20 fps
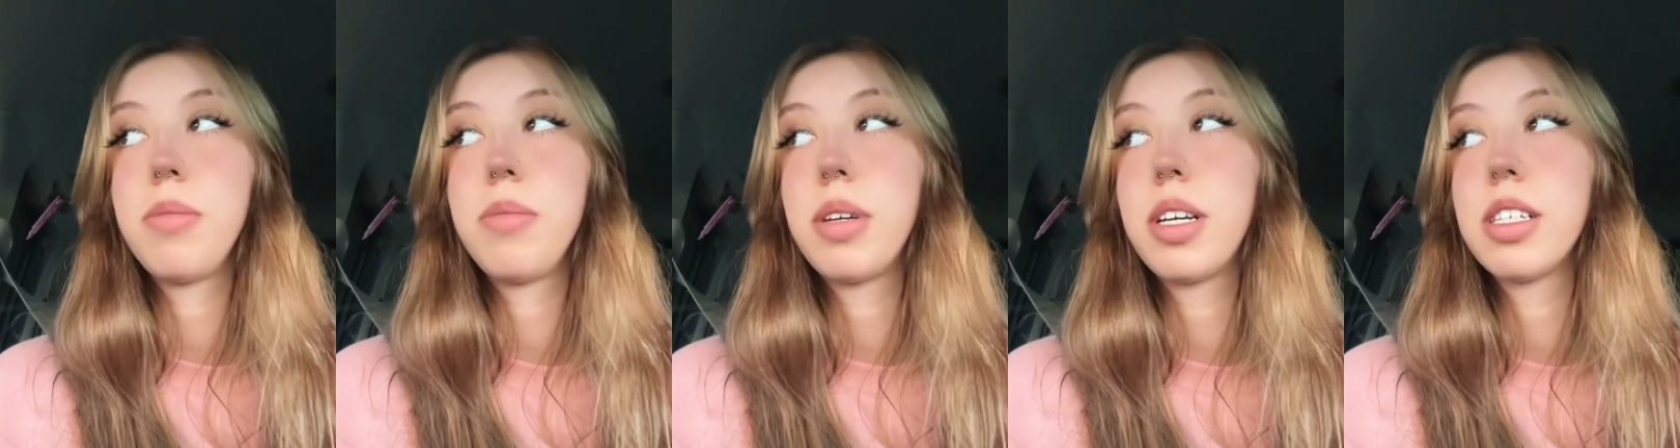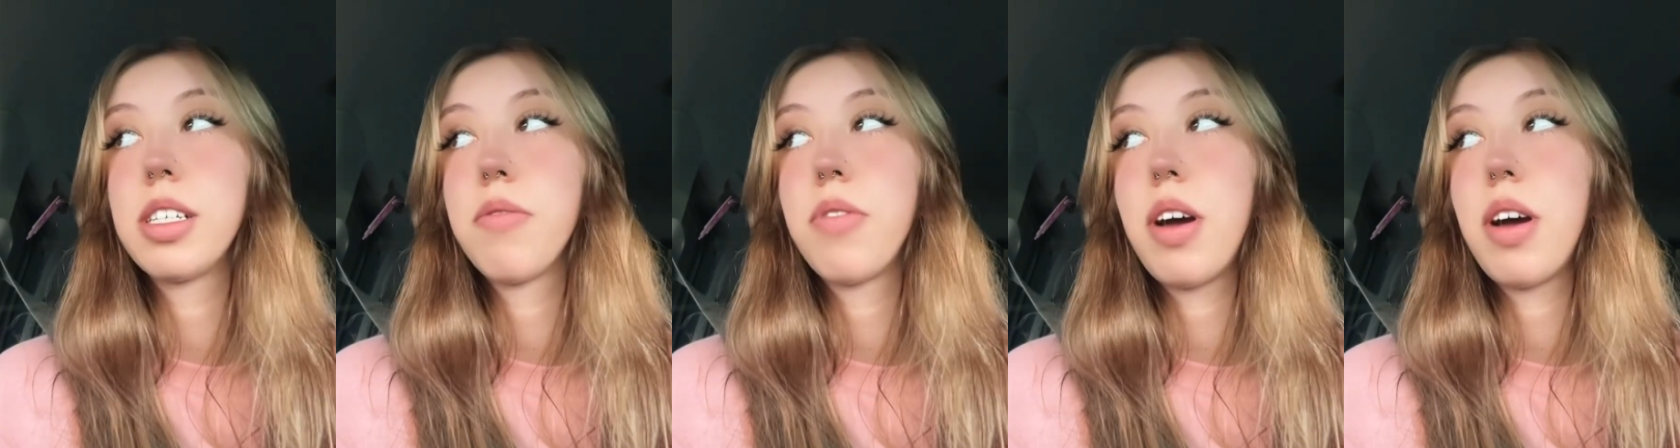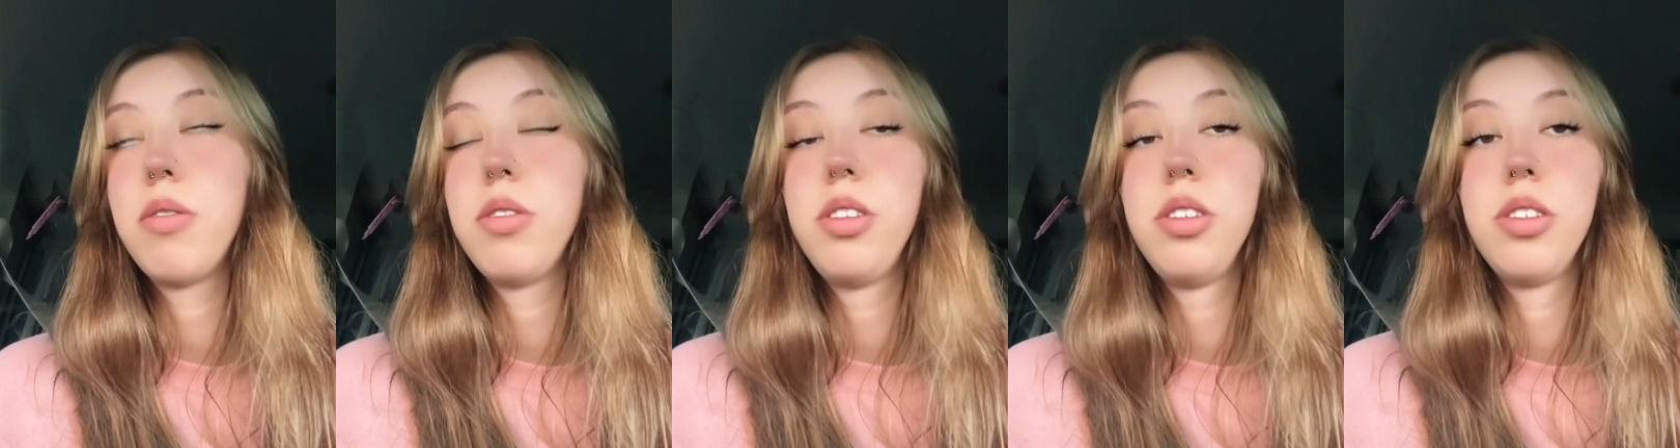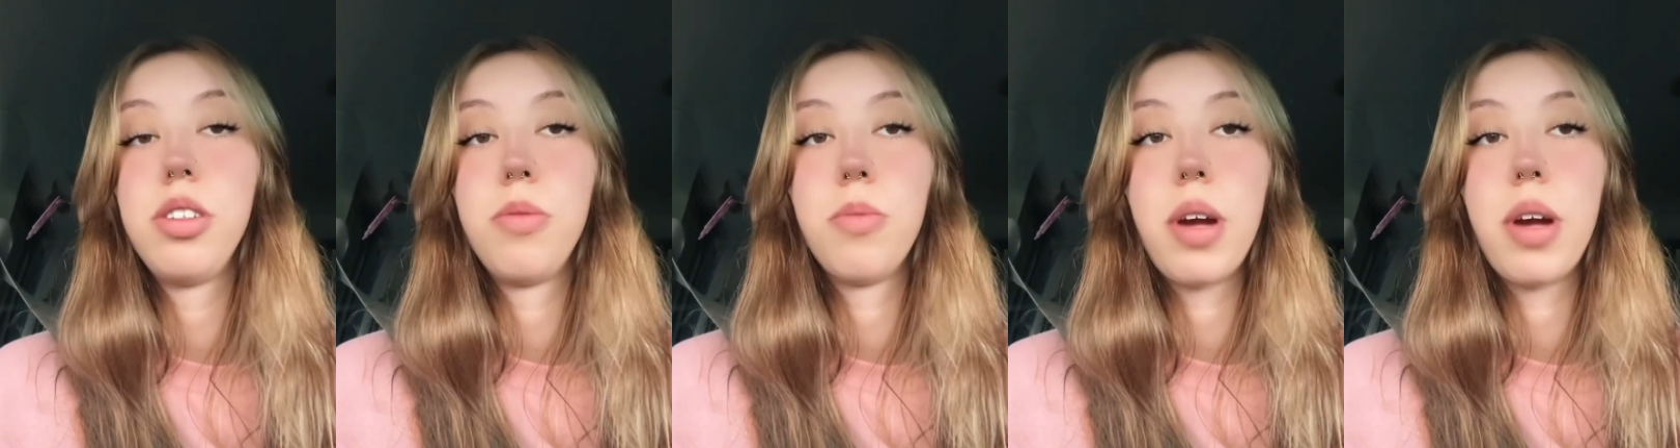because if I was
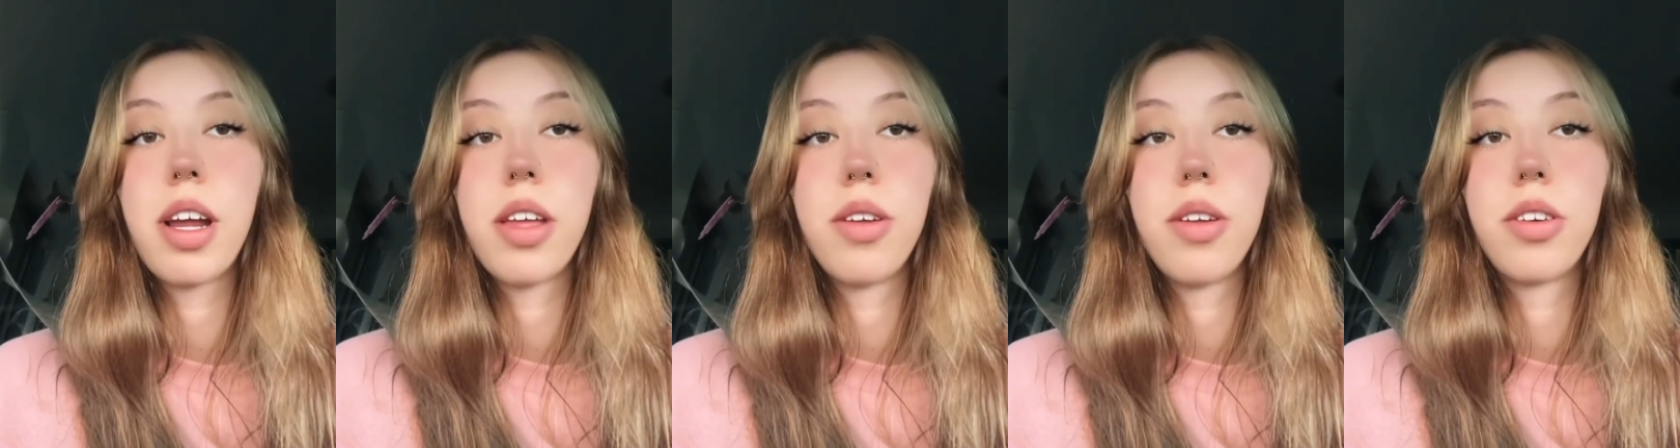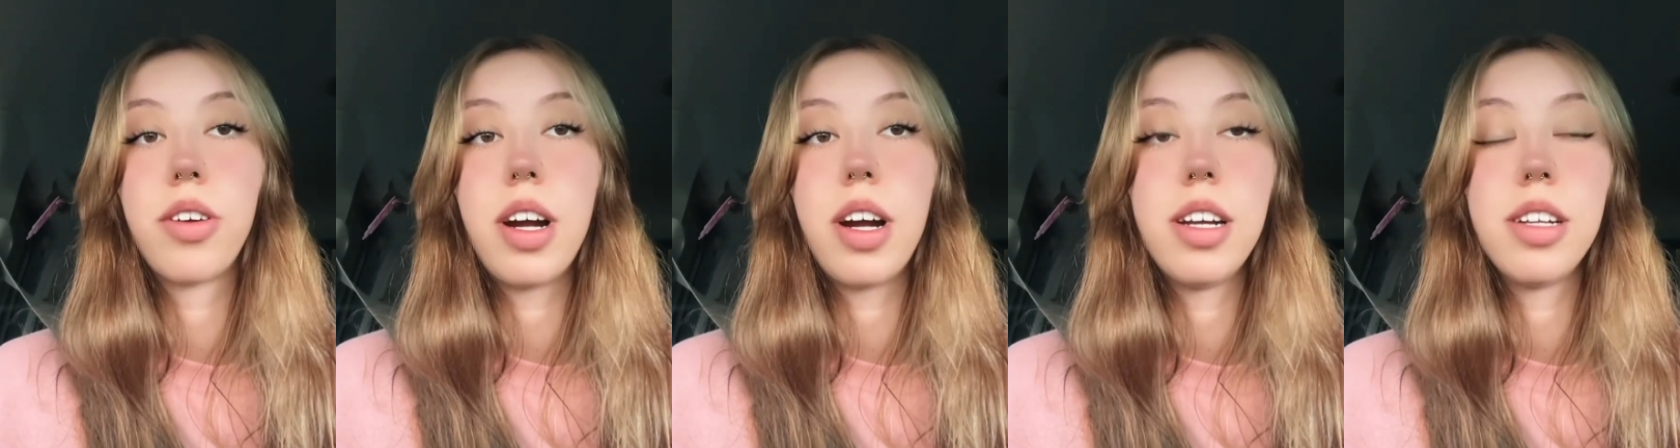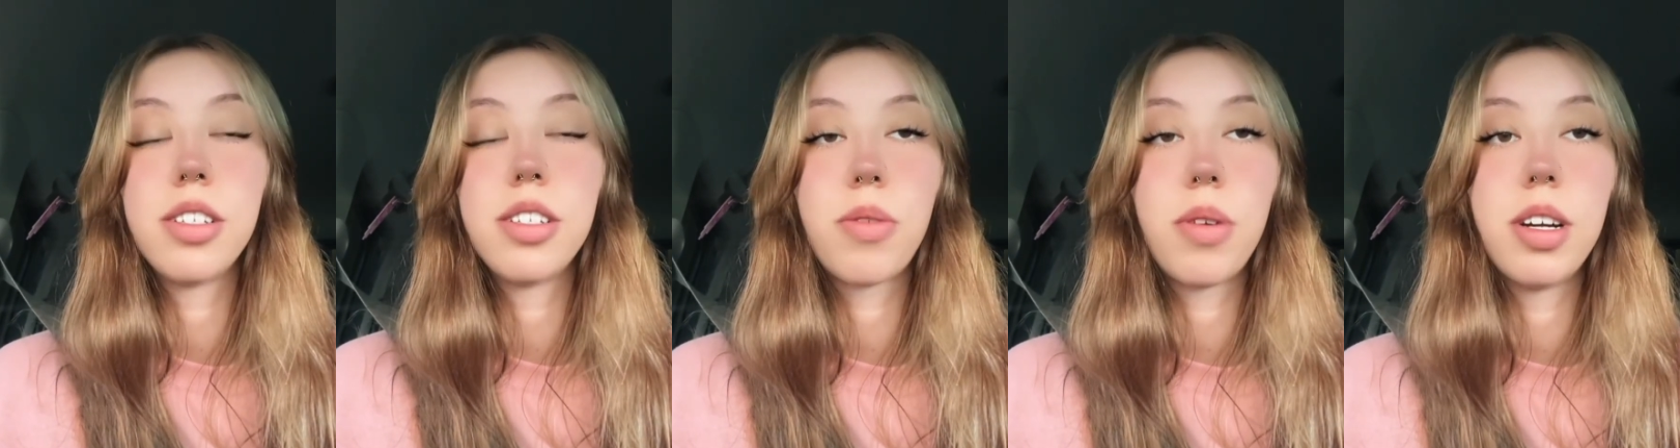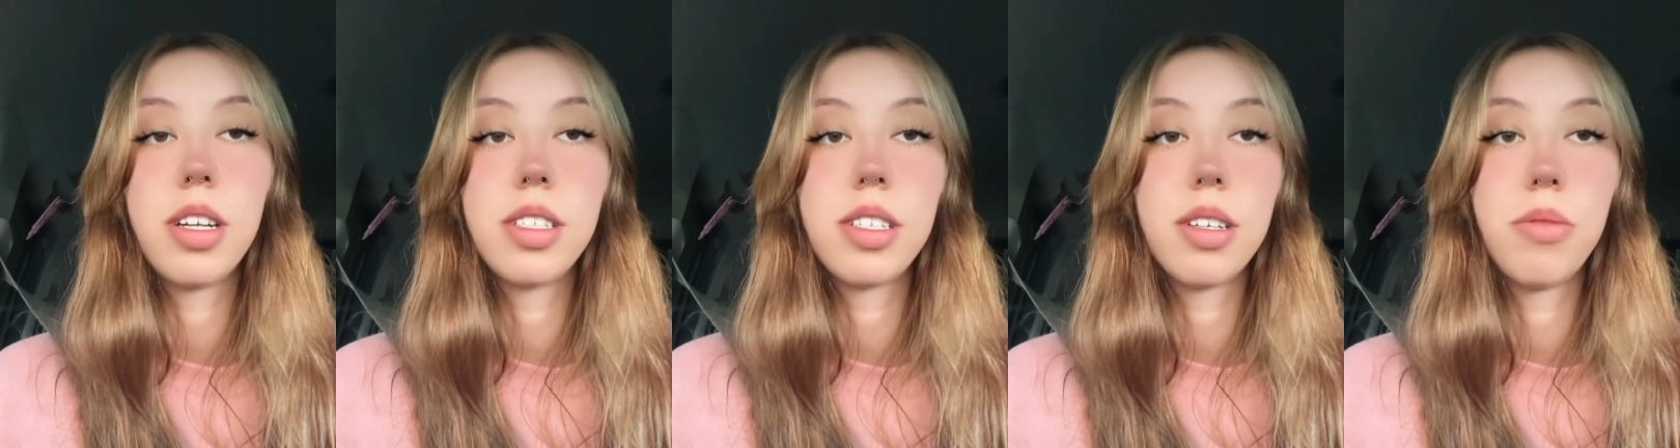using regular granny
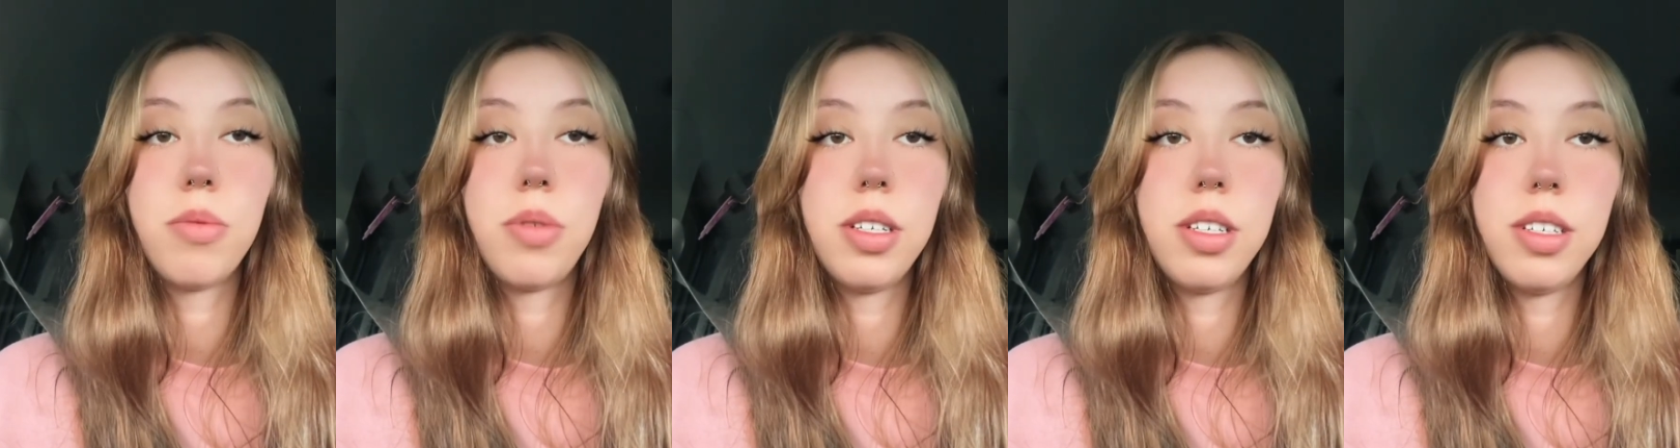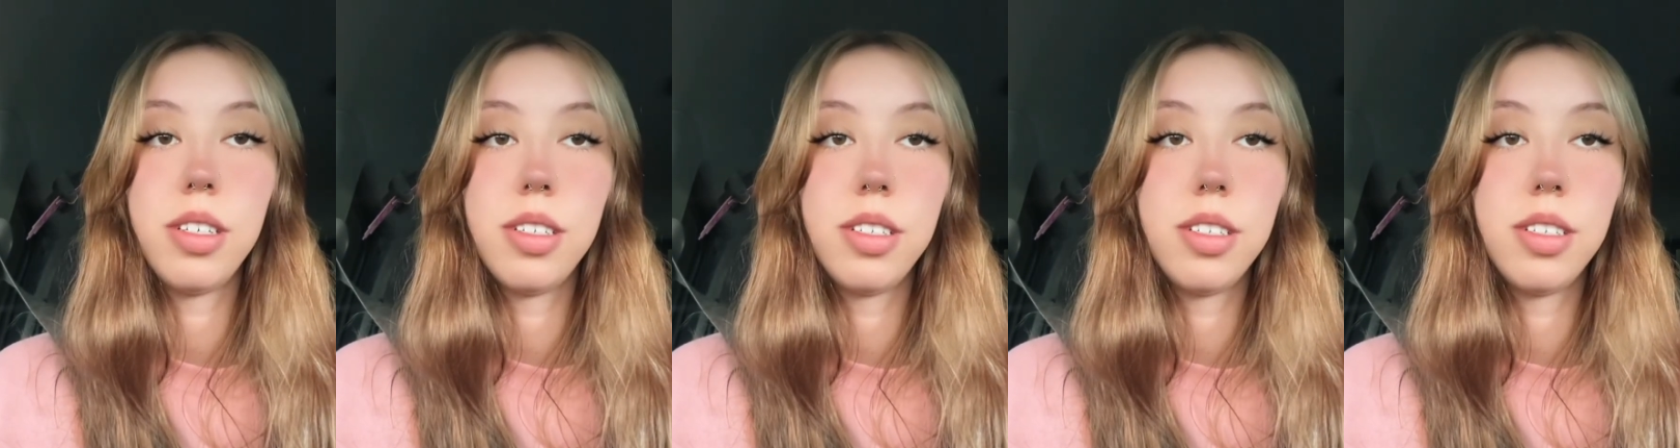squares, it wouldn't